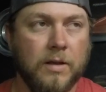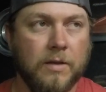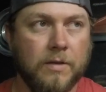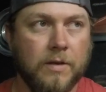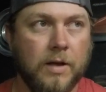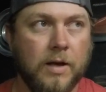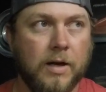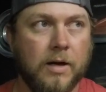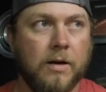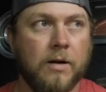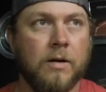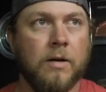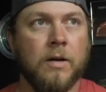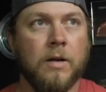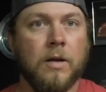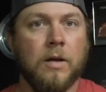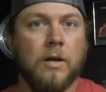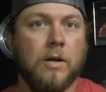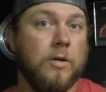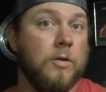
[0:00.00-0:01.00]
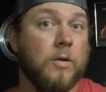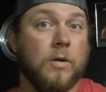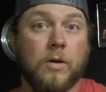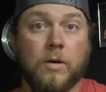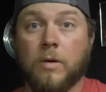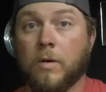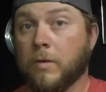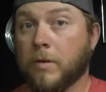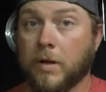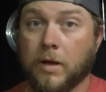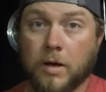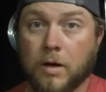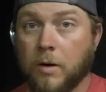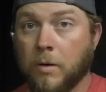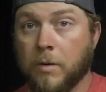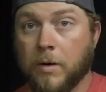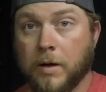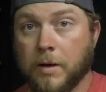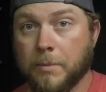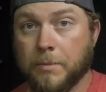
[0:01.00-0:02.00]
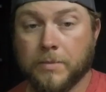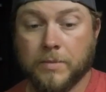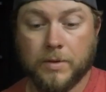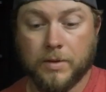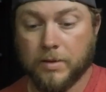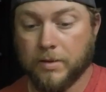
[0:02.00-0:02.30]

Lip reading: there, you can only go up.